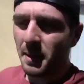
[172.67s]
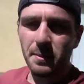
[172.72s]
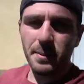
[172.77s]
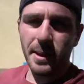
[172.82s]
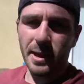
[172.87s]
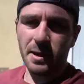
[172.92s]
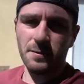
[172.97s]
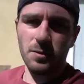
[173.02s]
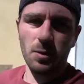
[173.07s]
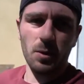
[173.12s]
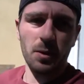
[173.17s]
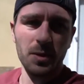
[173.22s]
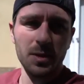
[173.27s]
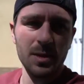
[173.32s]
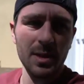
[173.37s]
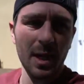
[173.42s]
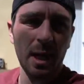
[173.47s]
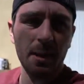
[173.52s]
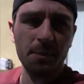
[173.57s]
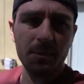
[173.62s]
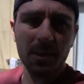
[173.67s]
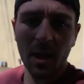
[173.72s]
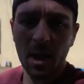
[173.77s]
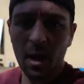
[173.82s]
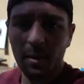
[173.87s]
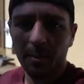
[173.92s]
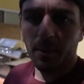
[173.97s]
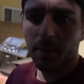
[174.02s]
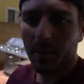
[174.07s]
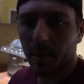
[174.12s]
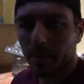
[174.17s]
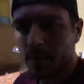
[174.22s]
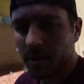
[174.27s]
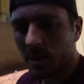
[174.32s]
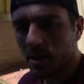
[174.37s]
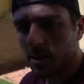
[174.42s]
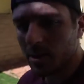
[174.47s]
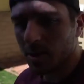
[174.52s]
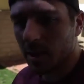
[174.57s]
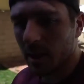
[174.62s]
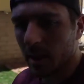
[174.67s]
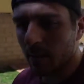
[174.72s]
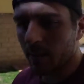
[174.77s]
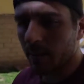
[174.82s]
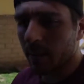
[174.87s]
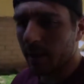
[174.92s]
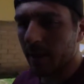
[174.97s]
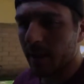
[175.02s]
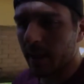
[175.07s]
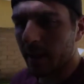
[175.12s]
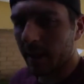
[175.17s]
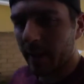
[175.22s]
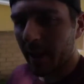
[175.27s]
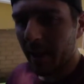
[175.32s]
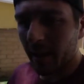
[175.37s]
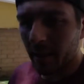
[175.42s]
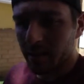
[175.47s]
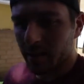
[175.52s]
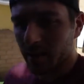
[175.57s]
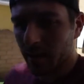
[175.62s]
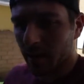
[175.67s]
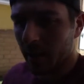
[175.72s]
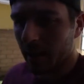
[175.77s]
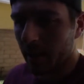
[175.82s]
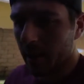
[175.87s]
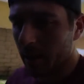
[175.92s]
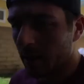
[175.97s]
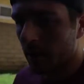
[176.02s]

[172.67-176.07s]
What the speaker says: Maybe make a few other stops, but we really just kind of want to get out of the house today